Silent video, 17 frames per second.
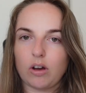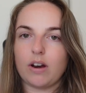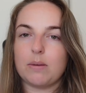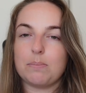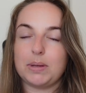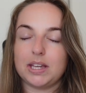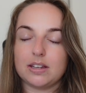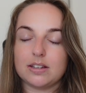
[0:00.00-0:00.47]
got
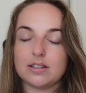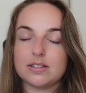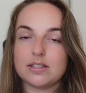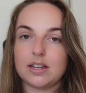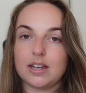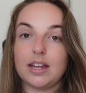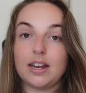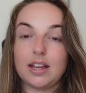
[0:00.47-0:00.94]
it,
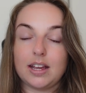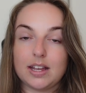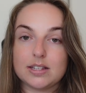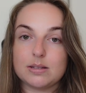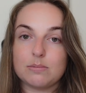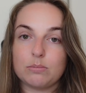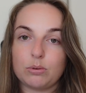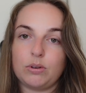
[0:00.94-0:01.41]
because it
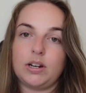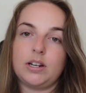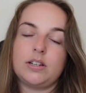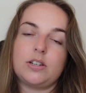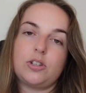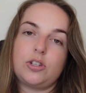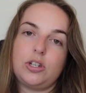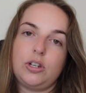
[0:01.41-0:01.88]
is
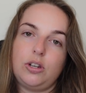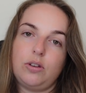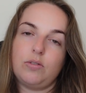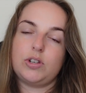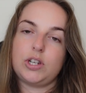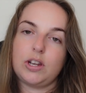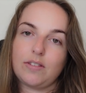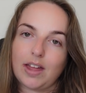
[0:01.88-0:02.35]
important
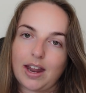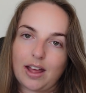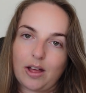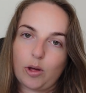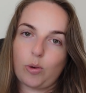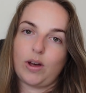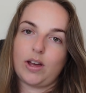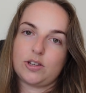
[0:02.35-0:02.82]
to do that
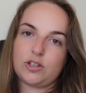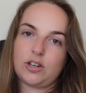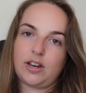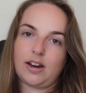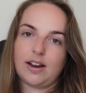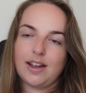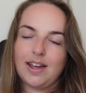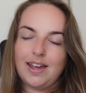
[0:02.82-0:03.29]
health
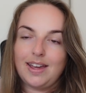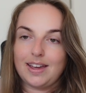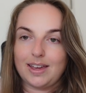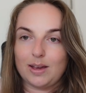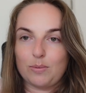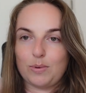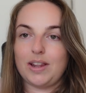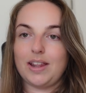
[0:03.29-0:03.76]
questionnaire.
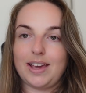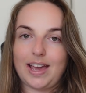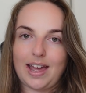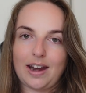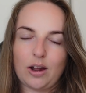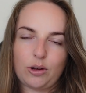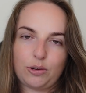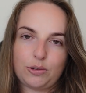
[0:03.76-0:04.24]
It will
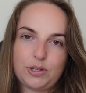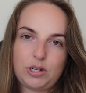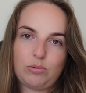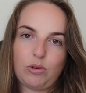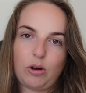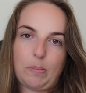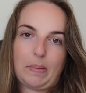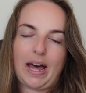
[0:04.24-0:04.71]
again hold
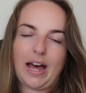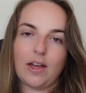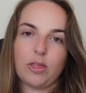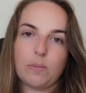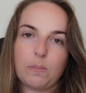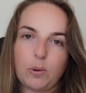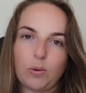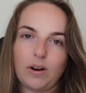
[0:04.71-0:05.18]
you up
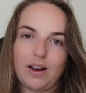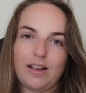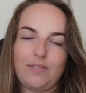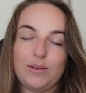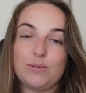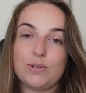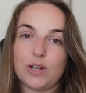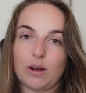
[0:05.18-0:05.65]
at the port
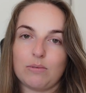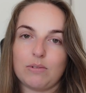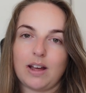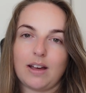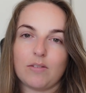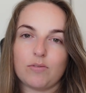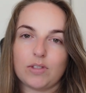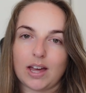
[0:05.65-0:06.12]
if you don't
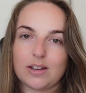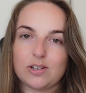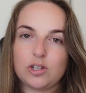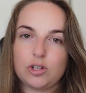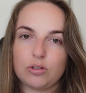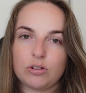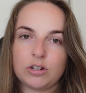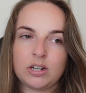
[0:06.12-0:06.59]
have
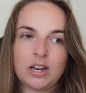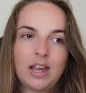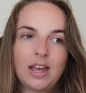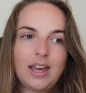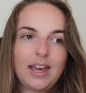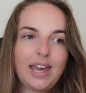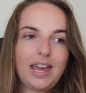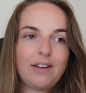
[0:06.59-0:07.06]
that done.
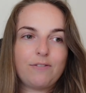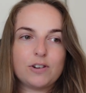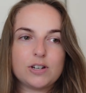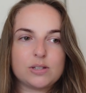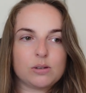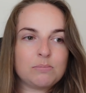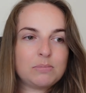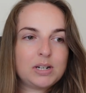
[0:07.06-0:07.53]
If for
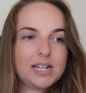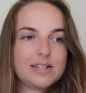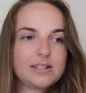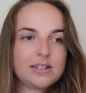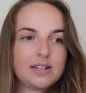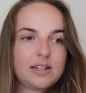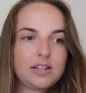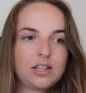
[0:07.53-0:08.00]
some
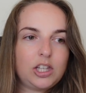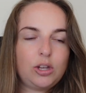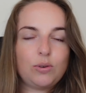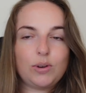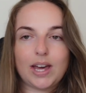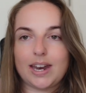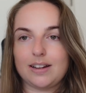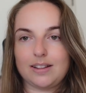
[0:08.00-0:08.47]
reason
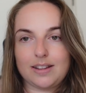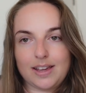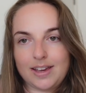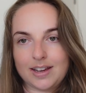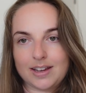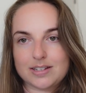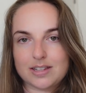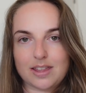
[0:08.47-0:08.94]
you get a
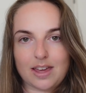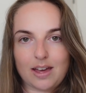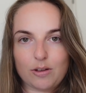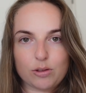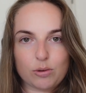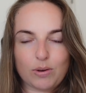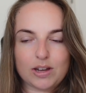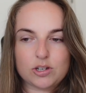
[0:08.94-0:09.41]
link to the
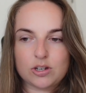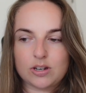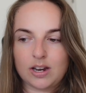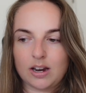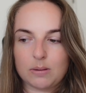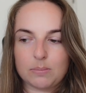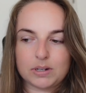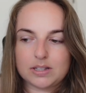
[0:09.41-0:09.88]
health
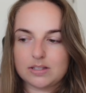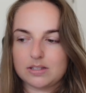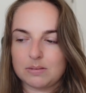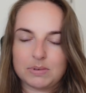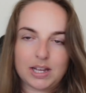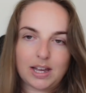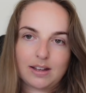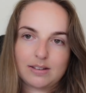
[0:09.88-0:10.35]
questionnaire but
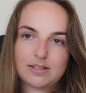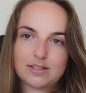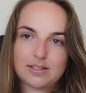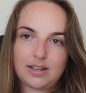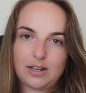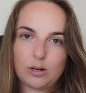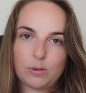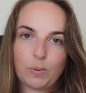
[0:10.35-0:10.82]
somebody
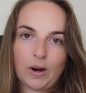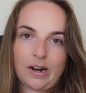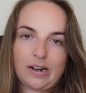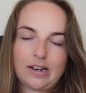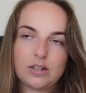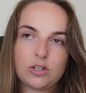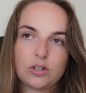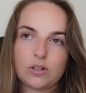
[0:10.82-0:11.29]
else in your
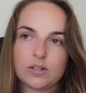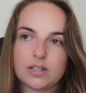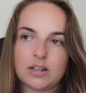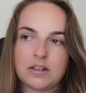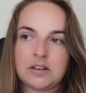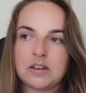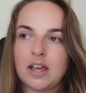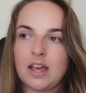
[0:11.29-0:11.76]
party
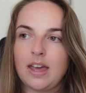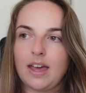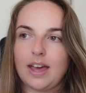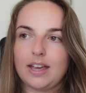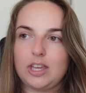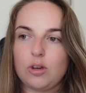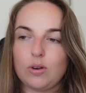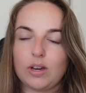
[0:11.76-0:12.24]
doesn't,
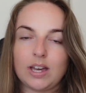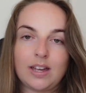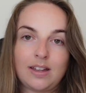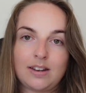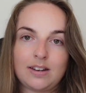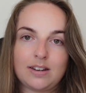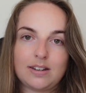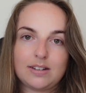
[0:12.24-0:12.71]
you
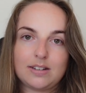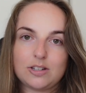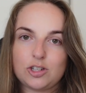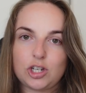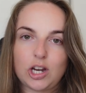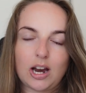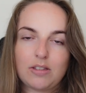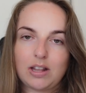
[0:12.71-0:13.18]
can
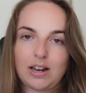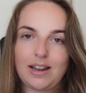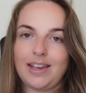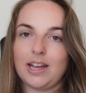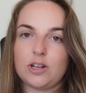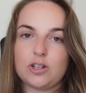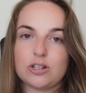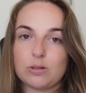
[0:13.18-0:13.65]
share the
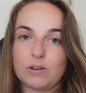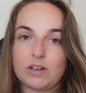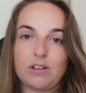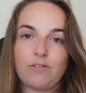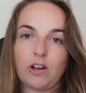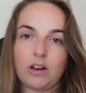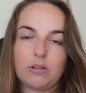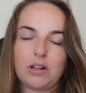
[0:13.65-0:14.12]
link. Just when
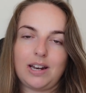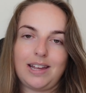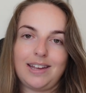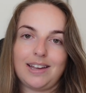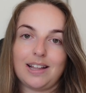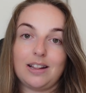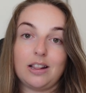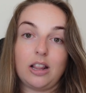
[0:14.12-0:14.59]
you follow the
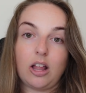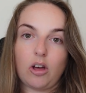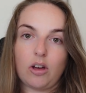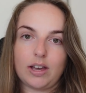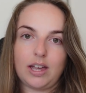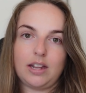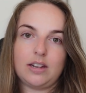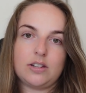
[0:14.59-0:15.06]
link,
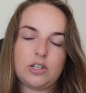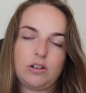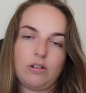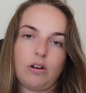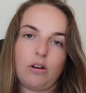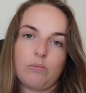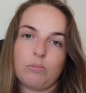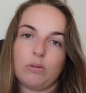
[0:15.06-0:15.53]
log into
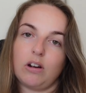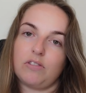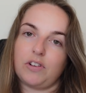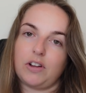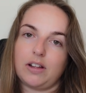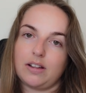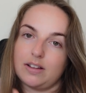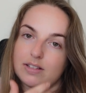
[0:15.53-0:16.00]
your own
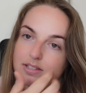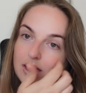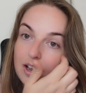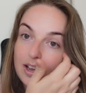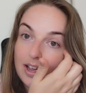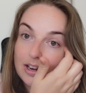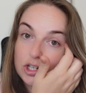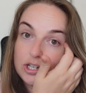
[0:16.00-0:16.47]
profile, because
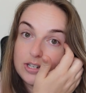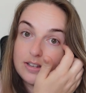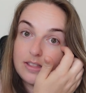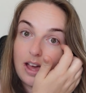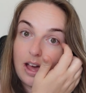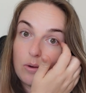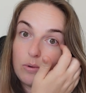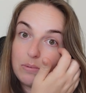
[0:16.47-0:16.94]
I actually
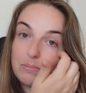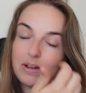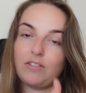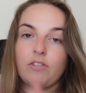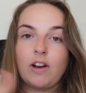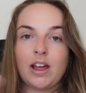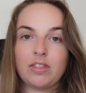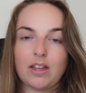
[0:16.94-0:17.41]
did that with my
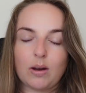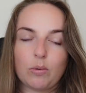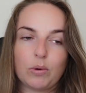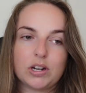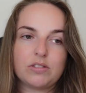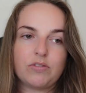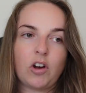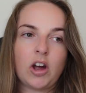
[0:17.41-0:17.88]
friend, that
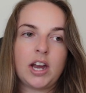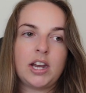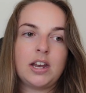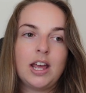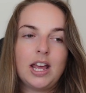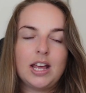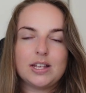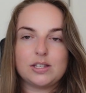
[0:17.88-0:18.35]
worked
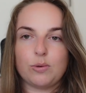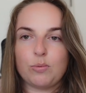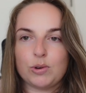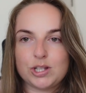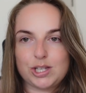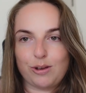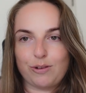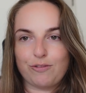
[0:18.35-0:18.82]
fine. So
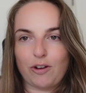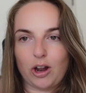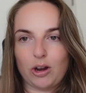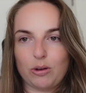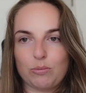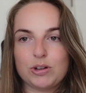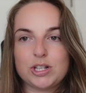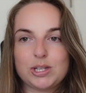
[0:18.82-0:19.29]
once you
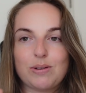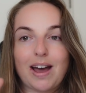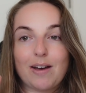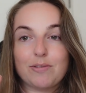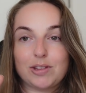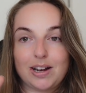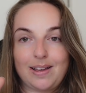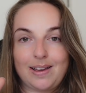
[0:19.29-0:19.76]
follow, once you
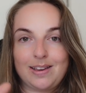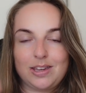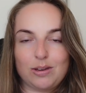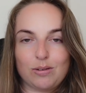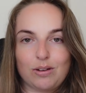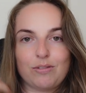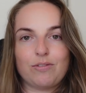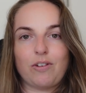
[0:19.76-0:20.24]
have the link,
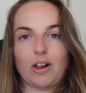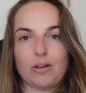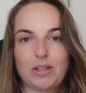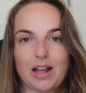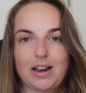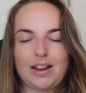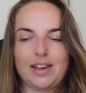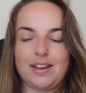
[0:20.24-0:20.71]
you can follow
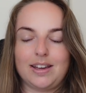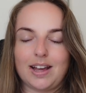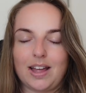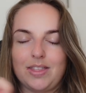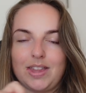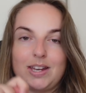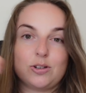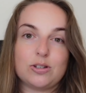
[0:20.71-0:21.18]
that link
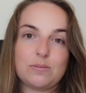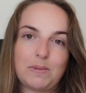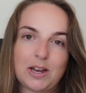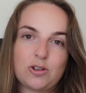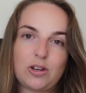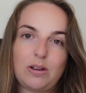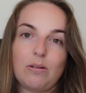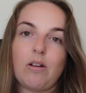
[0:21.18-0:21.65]
and then just
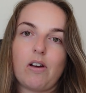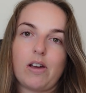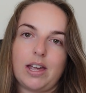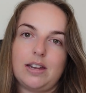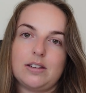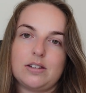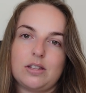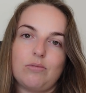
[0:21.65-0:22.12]
make sure you log
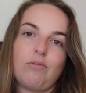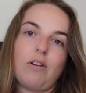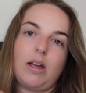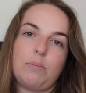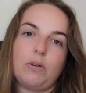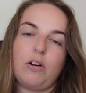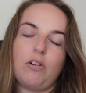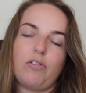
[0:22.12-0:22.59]
into the
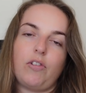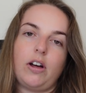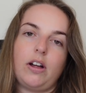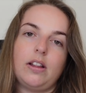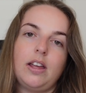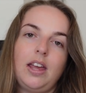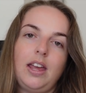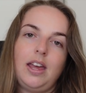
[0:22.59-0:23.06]
right
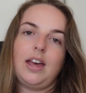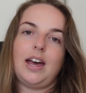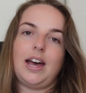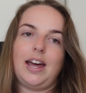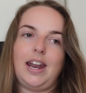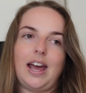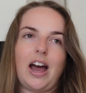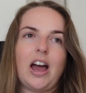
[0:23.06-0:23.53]
profile.
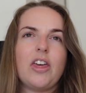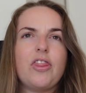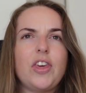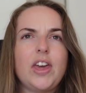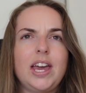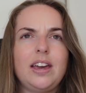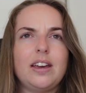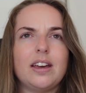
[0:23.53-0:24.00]
And I
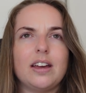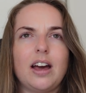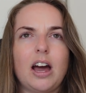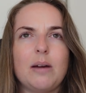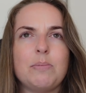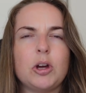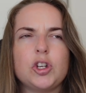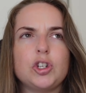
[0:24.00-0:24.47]
think,
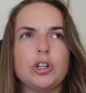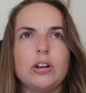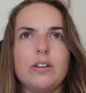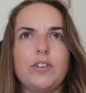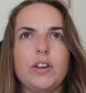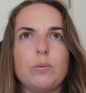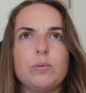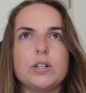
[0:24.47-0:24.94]
I'm not sure
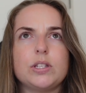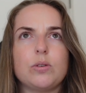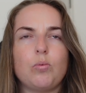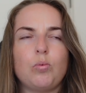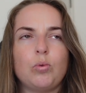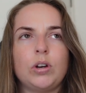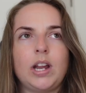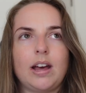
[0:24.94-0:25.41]
if it was
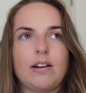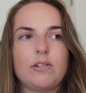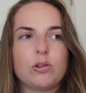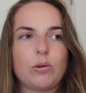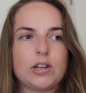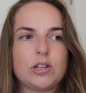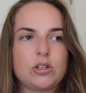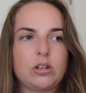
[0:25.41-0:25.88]
one
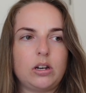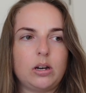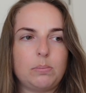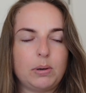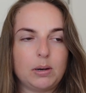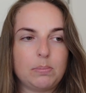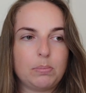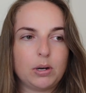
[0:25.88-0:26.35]
health questionnaire
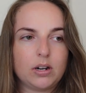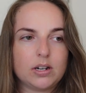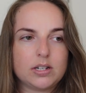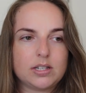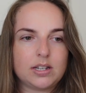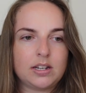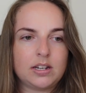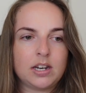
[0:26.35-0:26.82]
per
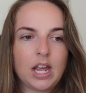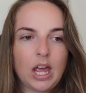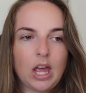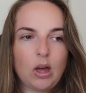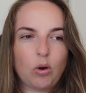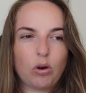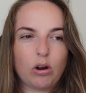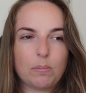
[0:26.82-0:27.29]
person
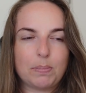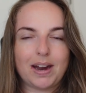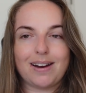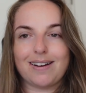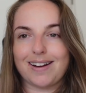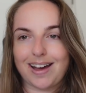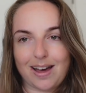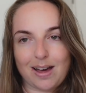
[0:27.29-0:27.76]
or
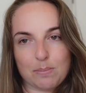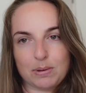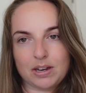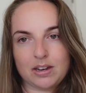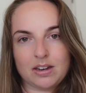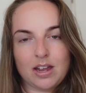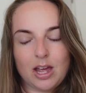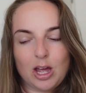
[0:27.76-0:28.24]
per
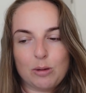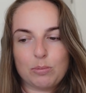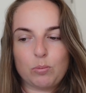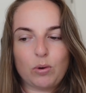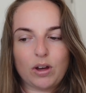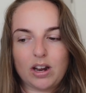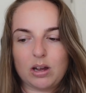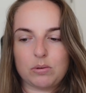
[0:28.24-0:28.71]
cabin,
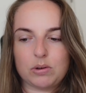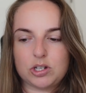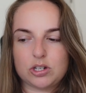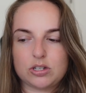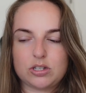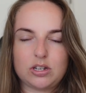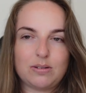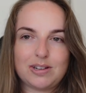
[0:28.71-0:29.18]
but what I would
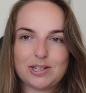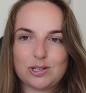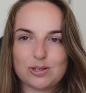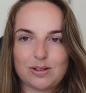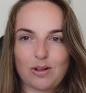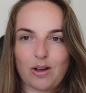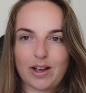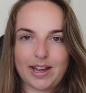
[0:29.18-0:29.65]
just do is
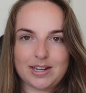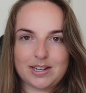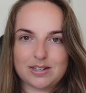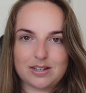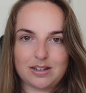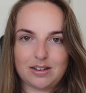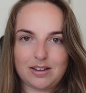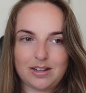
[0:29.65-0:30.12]
just log
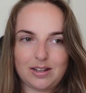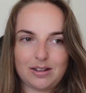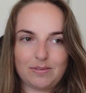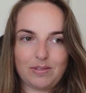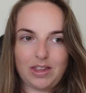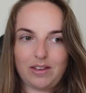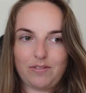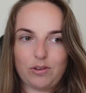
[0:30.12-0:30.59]

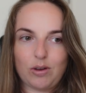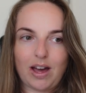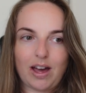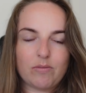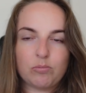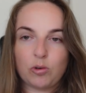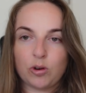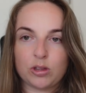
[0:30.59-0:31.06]
into, if you
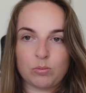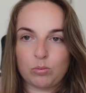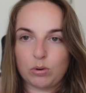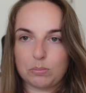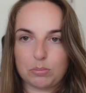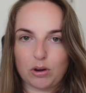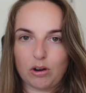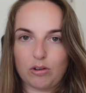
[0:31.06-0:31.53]
have more than
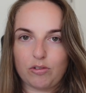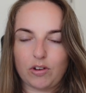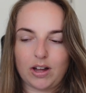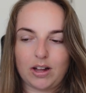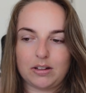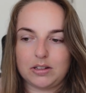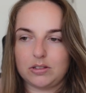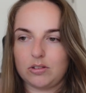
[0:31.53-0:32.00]
one
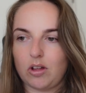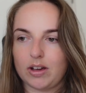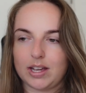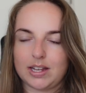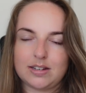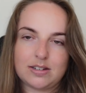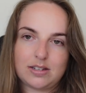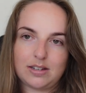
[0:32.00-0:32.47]
profile,
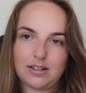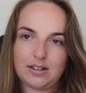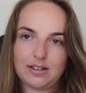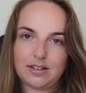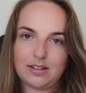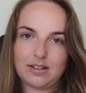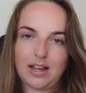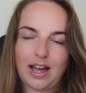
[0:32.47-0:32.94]
log
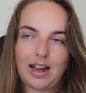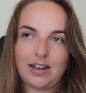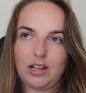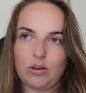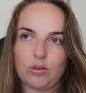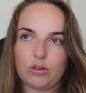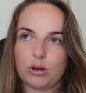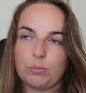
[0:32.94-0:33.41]
into
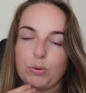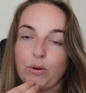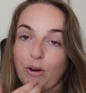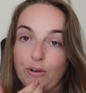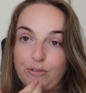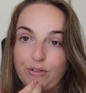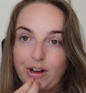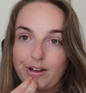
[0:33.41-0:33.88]
any other
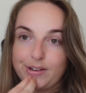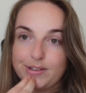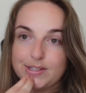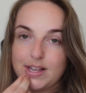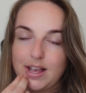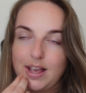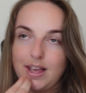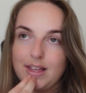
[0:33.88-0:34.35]

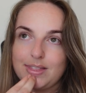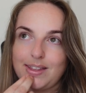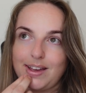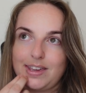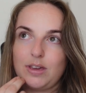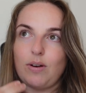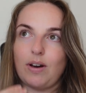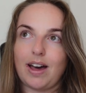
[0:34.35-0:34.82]
profiles
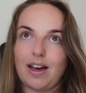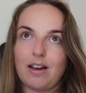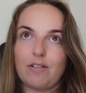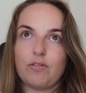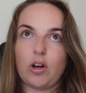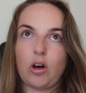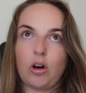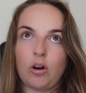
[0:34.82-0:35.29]
that you
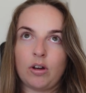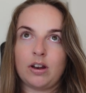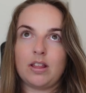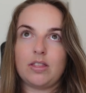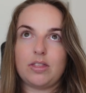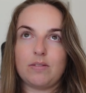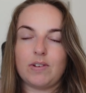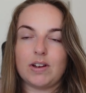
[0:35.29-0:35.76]
have
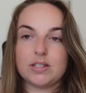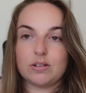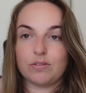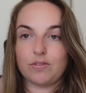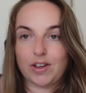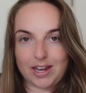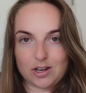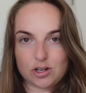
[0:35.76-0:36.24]
on the
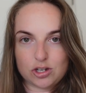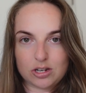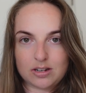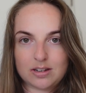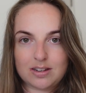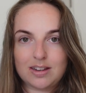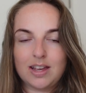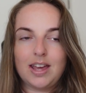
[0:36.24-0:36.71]

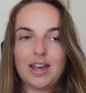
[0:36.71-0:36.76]
reservation